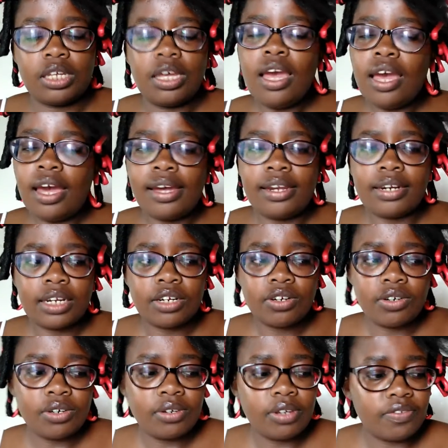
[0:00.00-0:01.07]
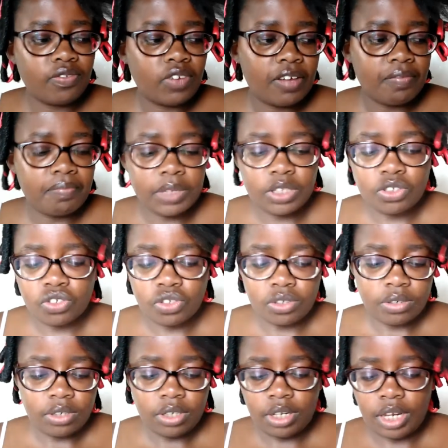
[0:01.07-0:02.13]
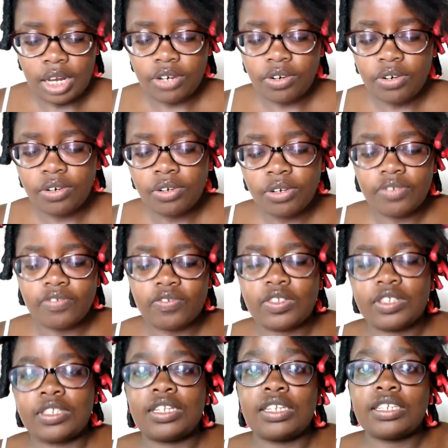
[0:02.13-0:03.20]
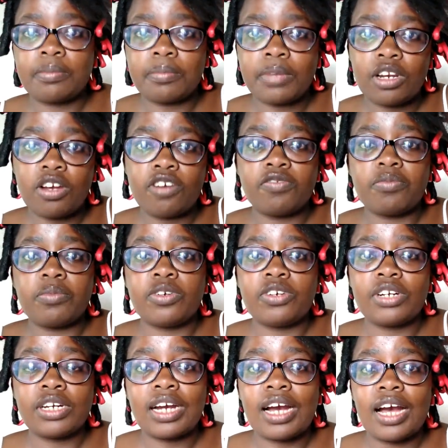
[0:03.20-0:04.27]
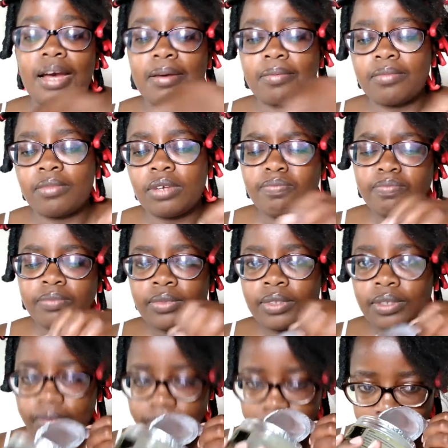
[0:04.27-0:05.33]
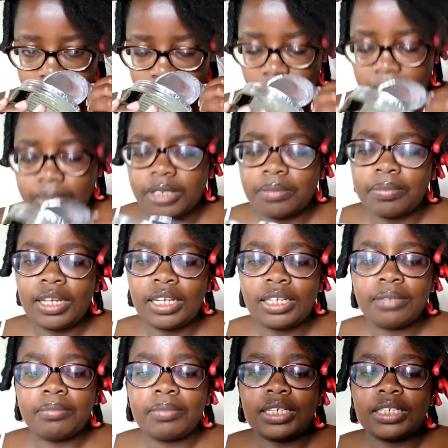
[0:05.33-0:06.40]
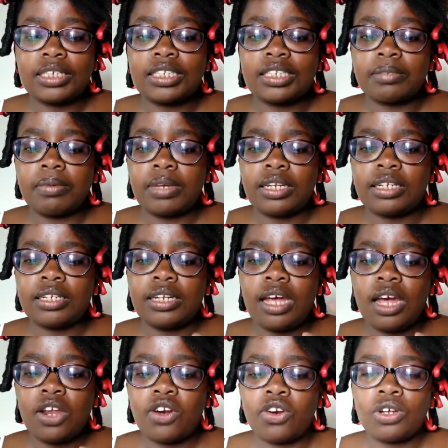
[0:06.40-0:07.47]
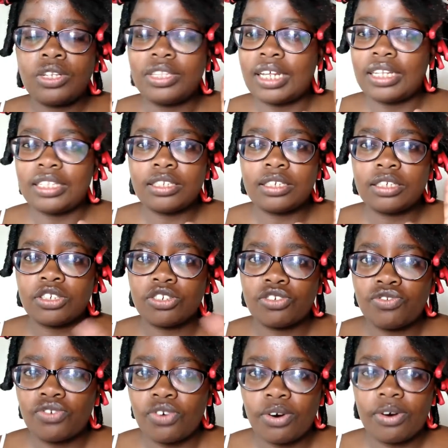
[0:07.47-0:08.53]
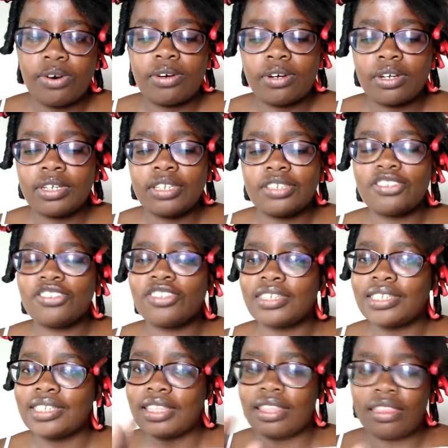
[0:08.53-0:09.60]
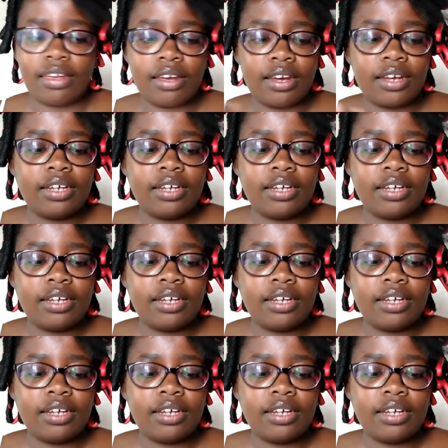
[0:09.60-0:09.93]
And I don't know if I mentioned, I don't know if it's the smell of moringa I'm smelling, but it's smelling not that strong, it's just there.